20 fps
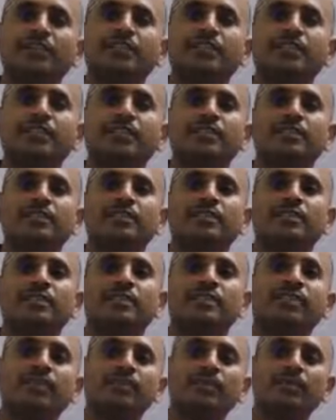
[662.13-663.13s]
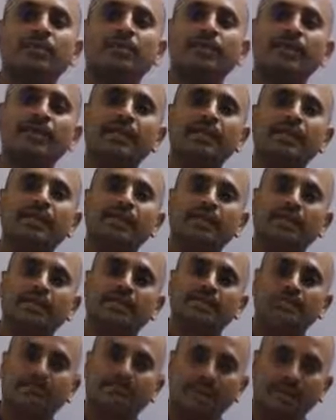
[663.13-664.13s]
things will be
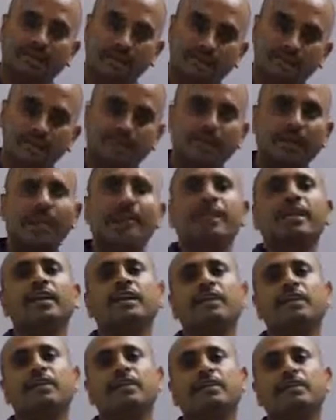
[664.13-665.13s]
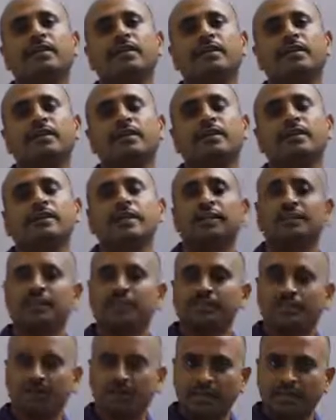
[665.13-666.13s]
explained
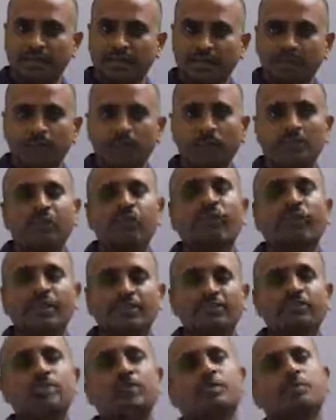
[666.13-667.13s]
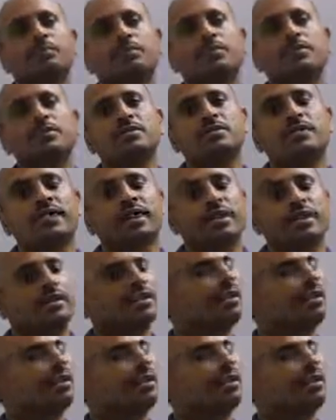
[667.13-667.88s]
in the help of examples and in